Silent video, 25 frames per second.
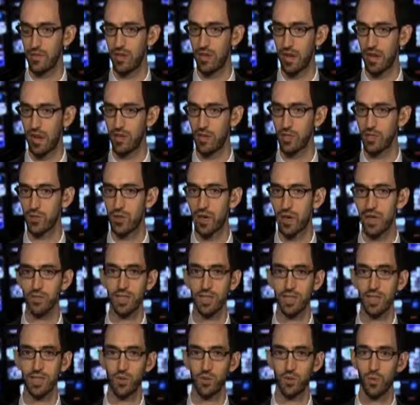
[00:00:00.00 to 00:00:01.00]
airstrikes
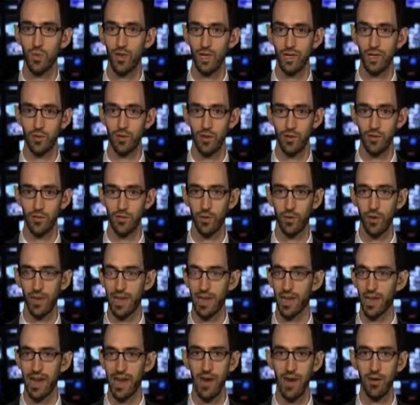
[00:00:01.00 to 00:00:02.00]
within 24 to
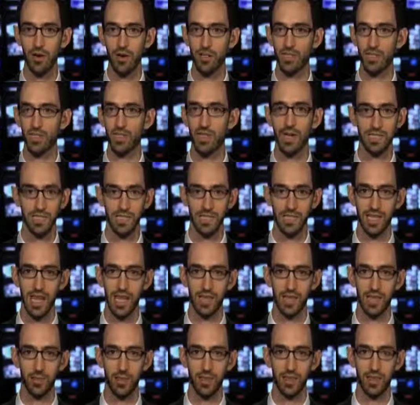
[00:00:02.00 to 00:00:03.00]
48 hours, and that's
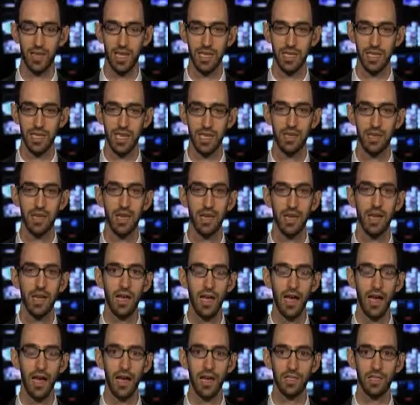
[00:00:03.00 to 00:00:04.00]
exactly what they did.
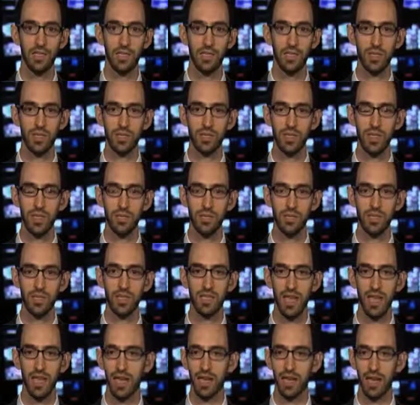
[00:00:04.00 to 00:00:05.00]
Uh, so it seems
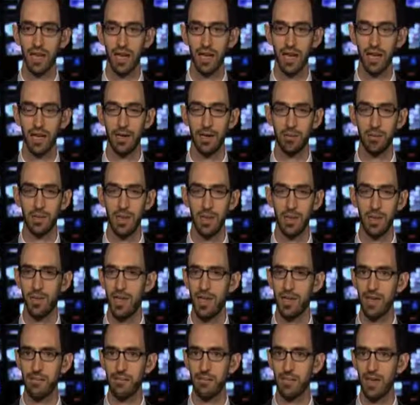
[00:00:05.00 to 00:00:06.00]
like um, they may
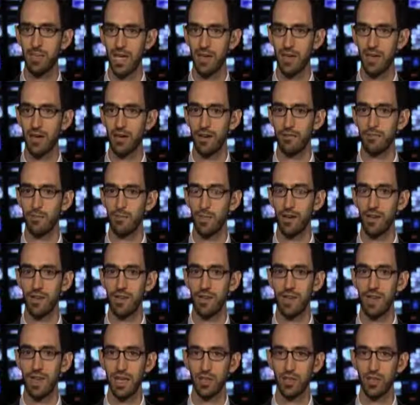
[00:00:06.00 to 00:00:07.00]
have bitten off more
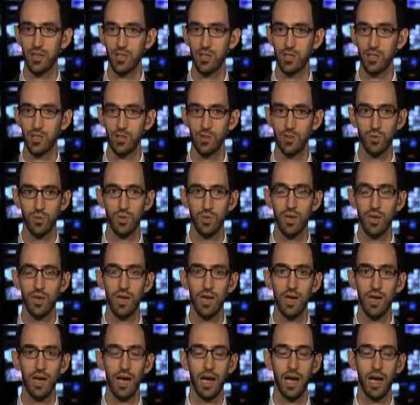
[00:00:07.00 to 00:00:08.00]
than they could chew
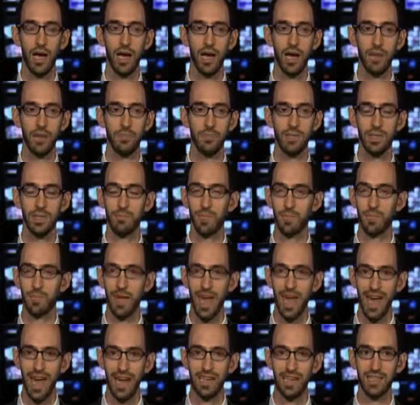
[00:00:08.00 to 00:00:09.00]
um,
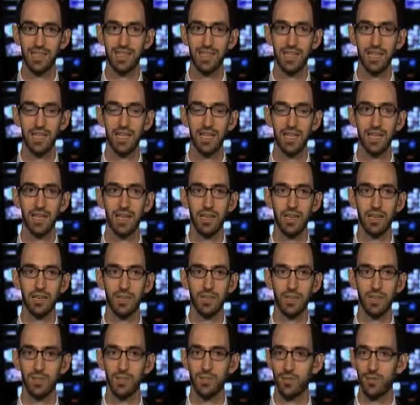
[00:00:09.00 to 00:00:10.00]
diplomatically in
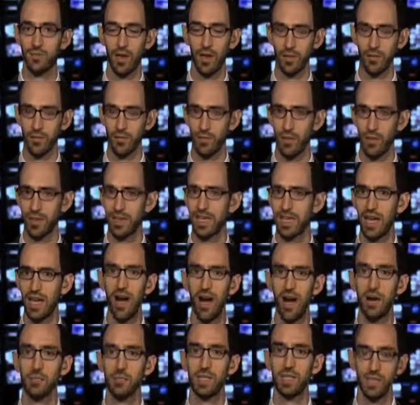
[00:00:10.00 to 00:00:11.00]
terms of, of what the
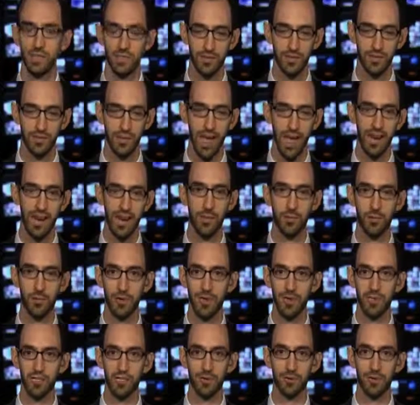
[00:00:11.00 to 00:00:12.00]
optics of that
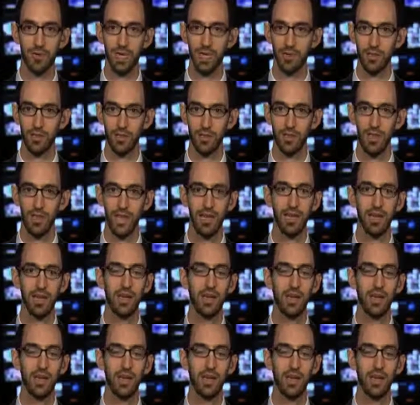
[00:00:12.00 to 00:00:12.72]
operation might look like.